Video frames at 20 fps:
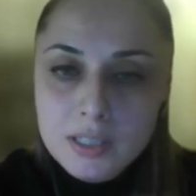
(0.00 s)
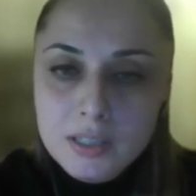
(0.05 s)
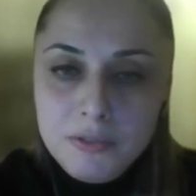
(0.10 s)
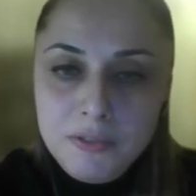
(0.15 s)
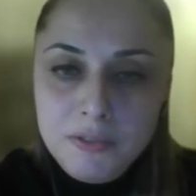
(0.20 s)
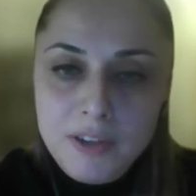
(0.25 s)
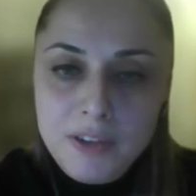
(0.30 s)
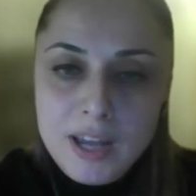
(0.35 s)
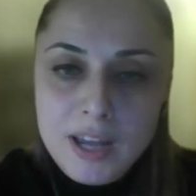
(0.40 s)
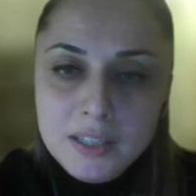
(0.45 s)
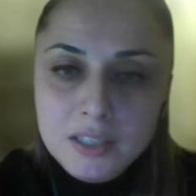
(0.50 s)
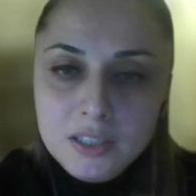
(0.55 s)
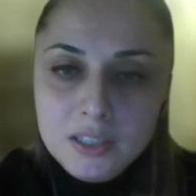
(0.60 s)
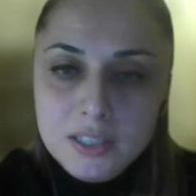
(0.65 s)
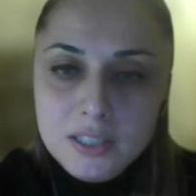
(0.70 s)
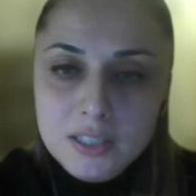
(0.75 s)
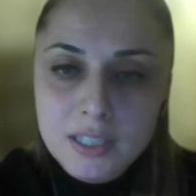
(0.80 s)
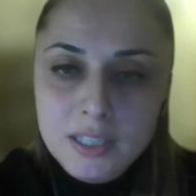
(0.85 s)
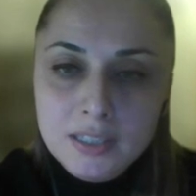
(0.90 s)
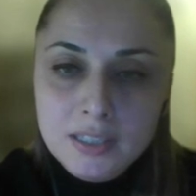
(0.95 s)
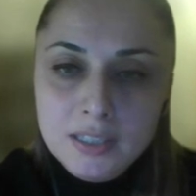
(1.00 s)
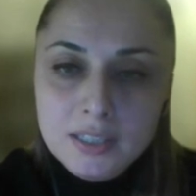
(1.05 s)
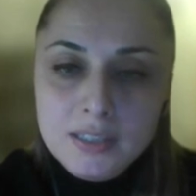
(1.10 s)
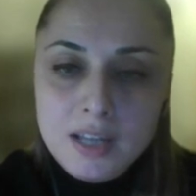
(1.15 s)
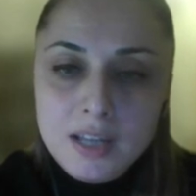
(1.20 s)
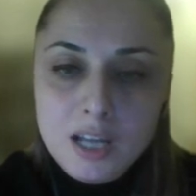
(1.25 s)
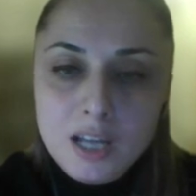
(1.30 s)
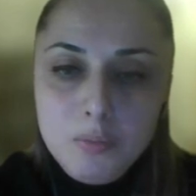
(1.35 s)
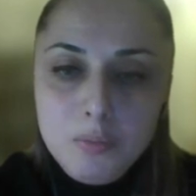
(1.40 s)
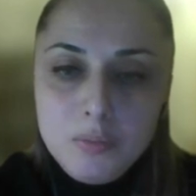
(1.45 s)
factors in the
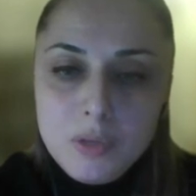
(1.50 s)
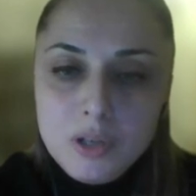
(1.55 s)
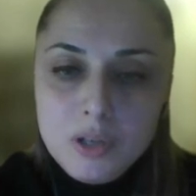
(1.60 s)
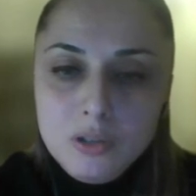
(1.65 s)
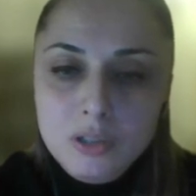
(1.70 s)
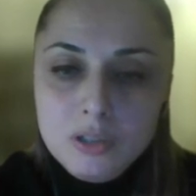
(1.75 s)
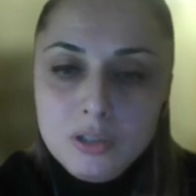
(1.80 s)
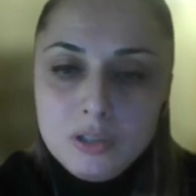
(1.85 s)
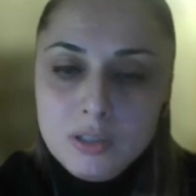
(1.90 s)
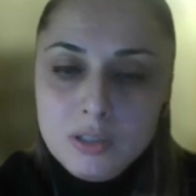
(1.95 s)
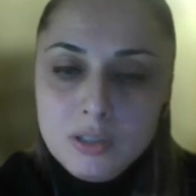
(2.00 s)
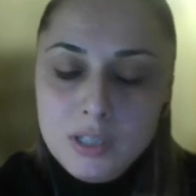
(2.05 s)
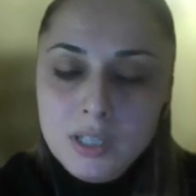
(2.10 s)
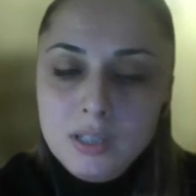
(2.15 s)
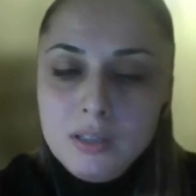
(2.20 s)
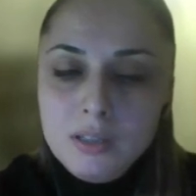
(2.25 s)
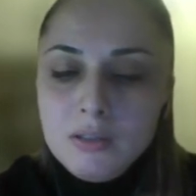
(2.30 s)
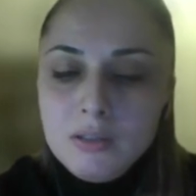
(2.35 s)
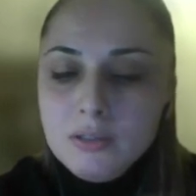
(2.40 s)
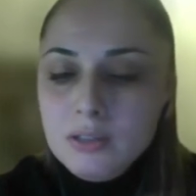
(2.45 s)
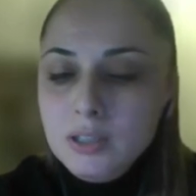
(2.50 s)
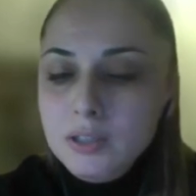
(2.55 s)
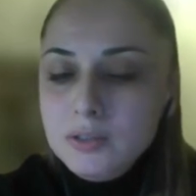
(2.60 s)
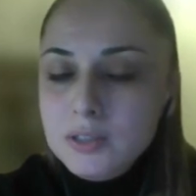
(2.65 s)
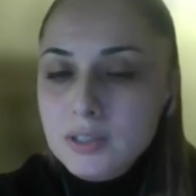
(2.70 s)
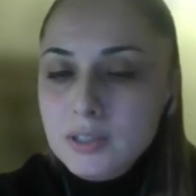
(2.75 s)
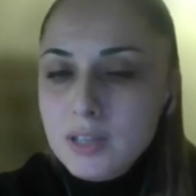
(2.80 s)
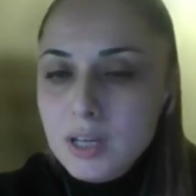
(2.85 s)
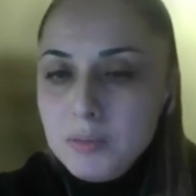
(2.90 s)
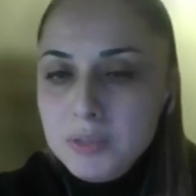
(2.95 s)
time mode and also
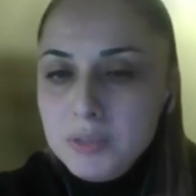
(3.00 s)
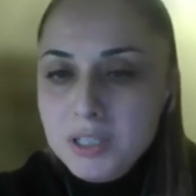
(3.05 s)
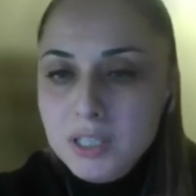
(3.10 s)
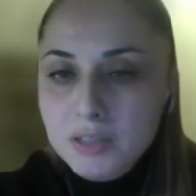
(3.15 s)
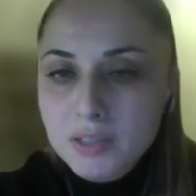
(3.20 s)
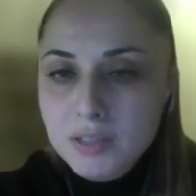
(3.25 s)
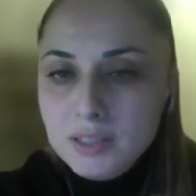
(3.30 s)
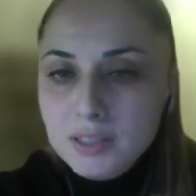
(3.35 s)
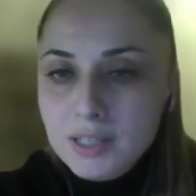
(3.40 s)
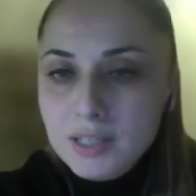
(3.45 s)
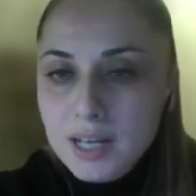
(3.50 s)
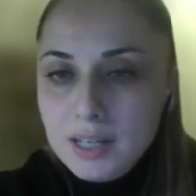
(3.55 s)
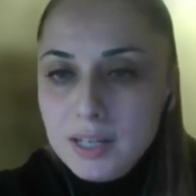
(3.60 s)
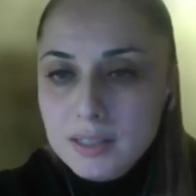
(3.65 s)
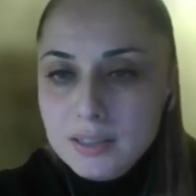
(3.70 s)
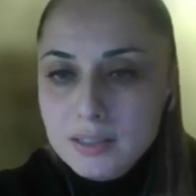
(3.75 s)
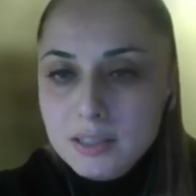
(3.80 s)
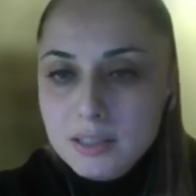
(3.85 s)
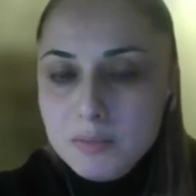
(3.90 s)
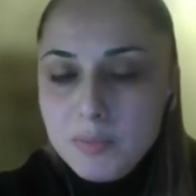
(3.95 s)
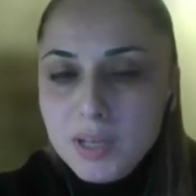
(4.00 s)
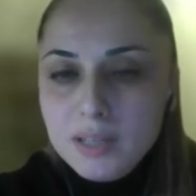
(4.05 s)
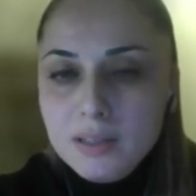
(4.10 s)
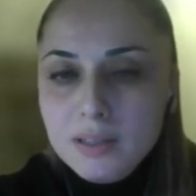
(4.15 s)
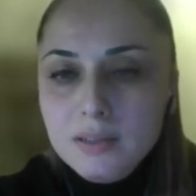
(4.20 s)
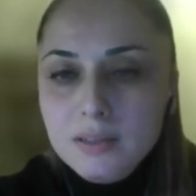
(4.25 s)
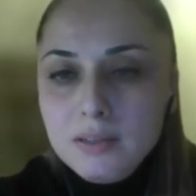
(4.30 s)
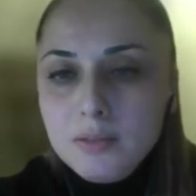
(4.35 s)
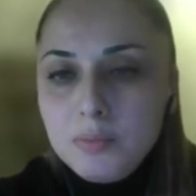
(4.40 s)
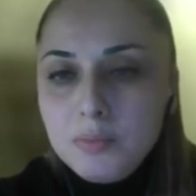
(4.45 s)
use time series analysis
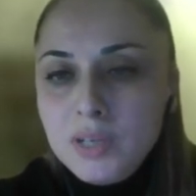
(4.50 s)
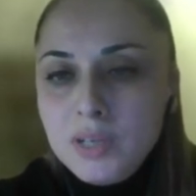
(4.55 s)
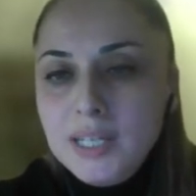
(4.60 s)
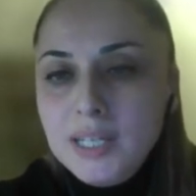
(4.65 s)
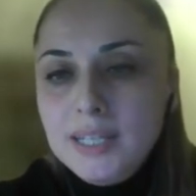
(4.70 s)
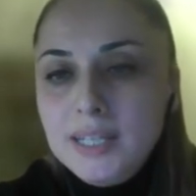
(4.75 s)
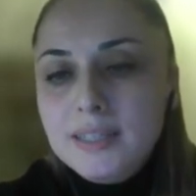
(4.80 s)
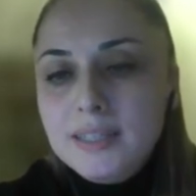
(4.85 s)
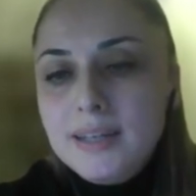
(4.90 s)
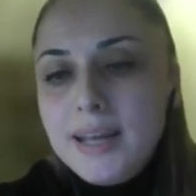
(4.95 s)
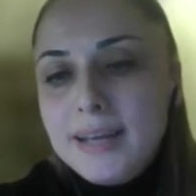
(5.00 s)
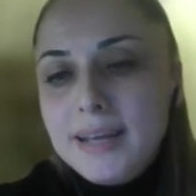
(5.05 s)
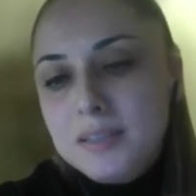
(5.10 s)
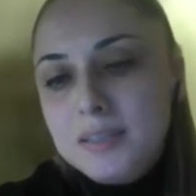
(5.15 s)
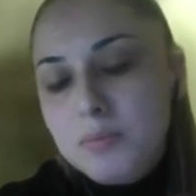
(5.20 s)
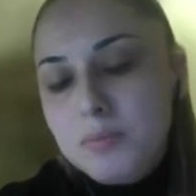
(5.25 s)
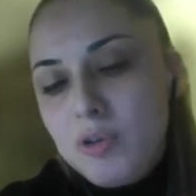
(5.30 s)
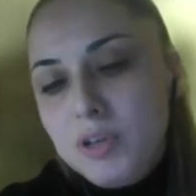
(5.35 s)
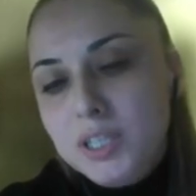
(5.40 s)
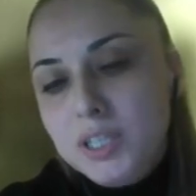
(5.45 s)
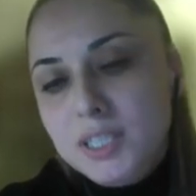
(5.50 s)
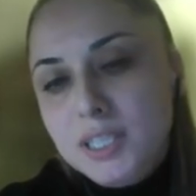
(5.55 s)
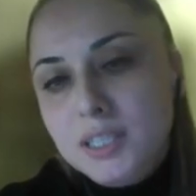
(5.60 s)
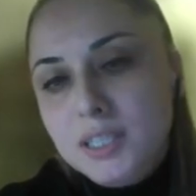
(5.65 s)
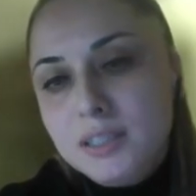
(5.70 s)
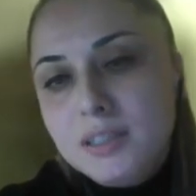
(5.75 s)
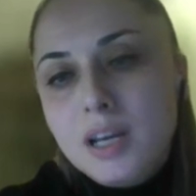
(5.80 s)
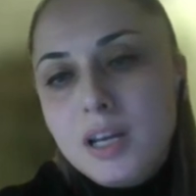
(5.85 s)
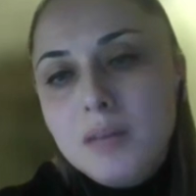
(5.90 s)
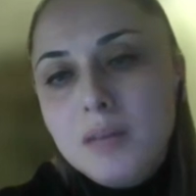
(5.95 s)
methods to predict the next point
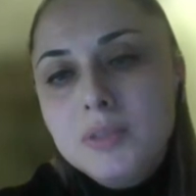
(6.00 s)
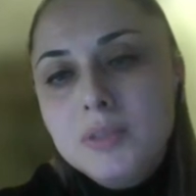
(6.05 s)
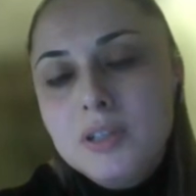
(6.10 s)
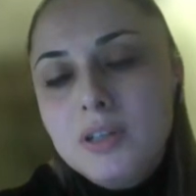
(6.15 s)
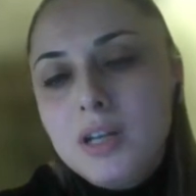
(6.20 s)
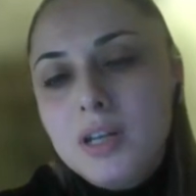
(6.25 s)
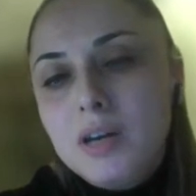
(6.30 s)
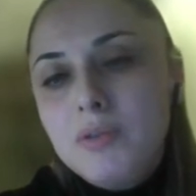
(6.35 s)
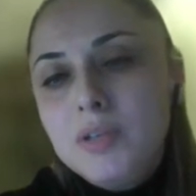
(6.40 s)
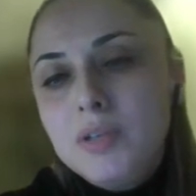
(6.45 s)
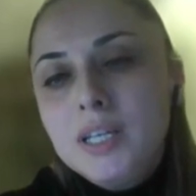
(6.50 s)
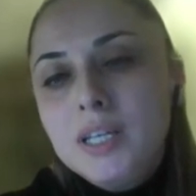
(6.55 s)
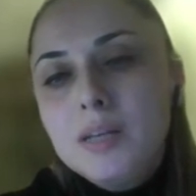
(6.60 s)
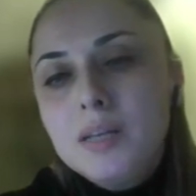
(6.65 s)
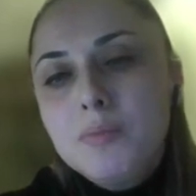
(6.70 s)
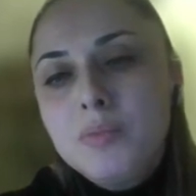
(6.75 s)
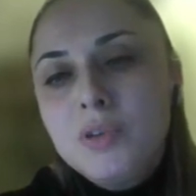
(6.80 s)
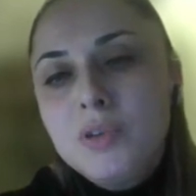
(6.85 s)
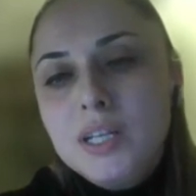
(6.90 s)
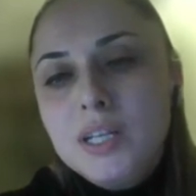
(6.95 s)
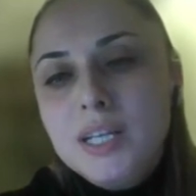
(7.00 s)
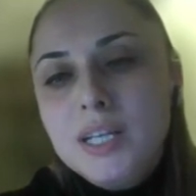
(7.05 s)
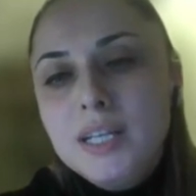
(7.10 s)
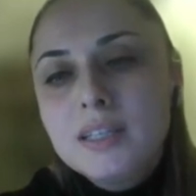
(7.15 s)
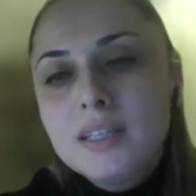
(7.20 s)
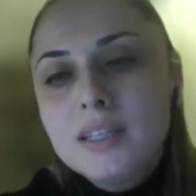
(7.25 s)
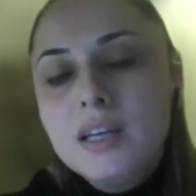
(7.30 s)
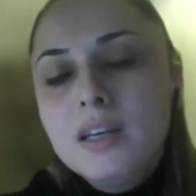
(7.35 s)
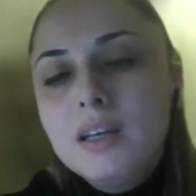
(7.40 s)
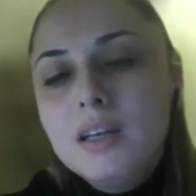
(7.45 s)
in time so that we can predict